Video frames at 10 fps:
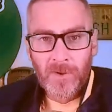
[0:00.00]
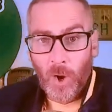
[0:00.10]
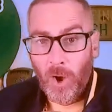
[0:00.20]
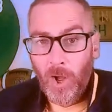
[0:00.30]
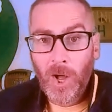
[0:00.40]

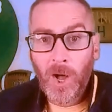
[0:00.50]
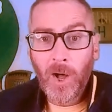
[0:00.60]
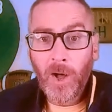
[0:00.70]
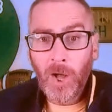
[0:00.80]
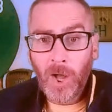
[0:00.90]

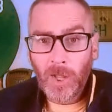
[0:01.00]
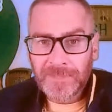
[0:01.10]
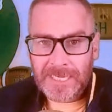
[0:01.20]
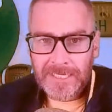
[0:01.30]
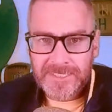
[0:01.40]
all
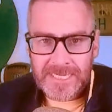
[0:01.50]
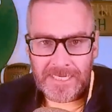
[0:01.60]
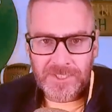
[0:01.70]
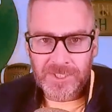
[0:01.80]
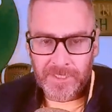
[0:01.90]
the
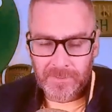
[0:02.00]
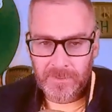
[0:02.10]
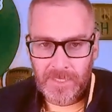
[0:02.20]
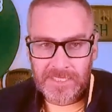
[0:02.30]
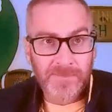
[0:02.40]
attention
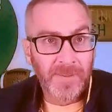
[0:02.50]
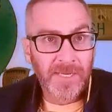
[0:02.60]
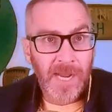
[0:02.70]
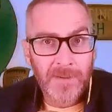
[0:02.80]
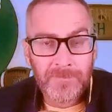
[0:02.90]
has
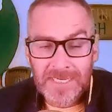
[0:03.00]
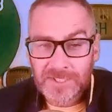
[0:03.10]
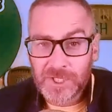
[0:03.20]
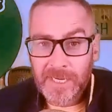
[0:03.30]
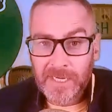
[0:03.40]
been on
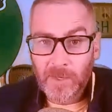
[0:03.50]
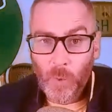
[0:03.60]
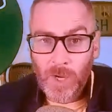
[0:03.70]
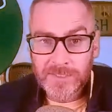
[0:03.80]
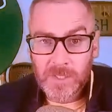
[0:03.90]
Michigan and
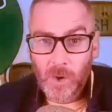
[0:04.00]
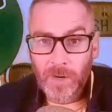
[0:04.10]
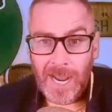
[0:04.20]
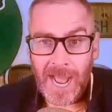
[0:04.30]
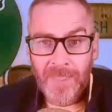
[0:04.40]
what's
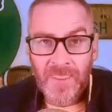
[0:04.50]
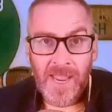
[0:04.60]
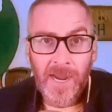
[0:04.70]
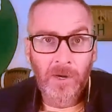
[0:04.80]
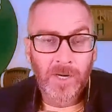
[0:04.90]
going on
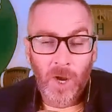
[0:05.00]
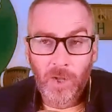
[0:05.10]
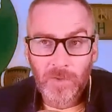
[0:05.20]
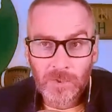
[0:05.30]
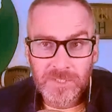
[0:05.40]
there and
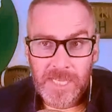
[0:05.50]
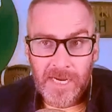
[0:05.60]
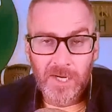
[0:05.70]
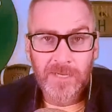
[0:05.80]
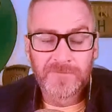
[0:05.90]
all those
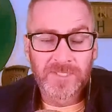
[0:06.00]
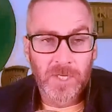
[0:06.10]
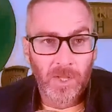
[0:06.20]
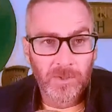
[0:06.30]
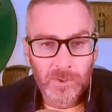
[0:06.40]
narratives and
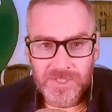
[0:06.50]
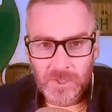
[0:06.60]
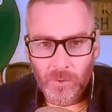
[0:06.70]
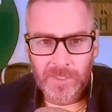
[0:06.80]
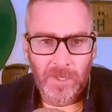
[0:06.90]
all those
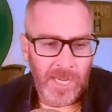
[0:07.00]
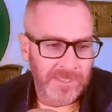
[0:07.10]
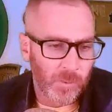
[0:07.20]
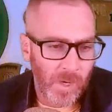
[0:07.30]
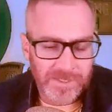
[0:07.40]

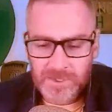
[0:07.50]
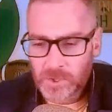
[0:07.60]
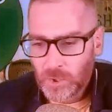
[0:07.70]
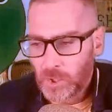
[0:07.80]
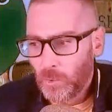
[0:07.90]
storylines. What's
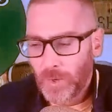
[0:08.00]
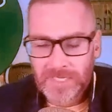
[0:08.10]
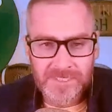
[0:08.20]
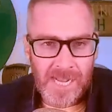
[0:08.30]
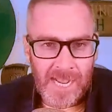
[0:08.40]
true?
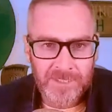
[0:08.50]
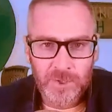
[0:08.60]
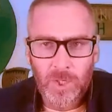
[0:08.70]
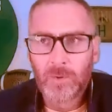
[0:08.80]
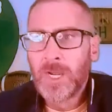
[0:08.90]
What's not
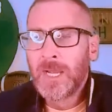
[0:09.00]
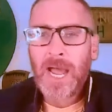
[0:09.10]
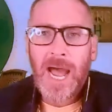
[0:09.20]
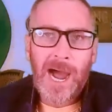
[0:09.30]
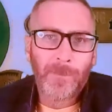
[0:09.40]
true?
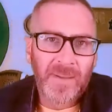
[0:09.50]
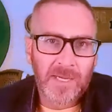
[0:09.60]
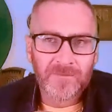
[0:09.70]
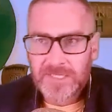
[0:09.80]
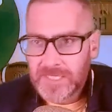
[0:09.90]
How big
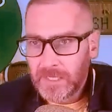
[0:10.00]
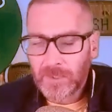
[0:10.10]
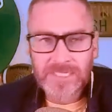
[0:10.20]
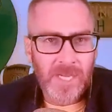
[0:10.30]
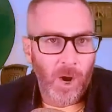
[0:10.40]
of a deal
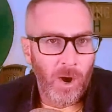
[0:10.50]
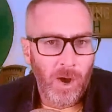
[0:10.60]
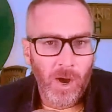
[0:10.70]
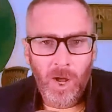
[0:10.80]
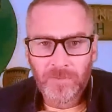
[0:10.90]
is it?
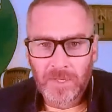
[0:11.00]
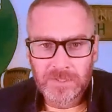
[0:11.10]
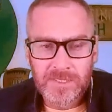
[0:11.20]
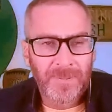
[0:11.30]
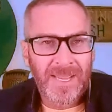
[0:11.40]
All
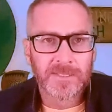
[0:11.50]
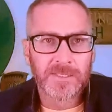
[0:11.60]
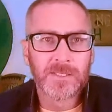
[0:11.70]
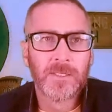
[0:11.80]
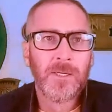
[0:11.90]
those debates.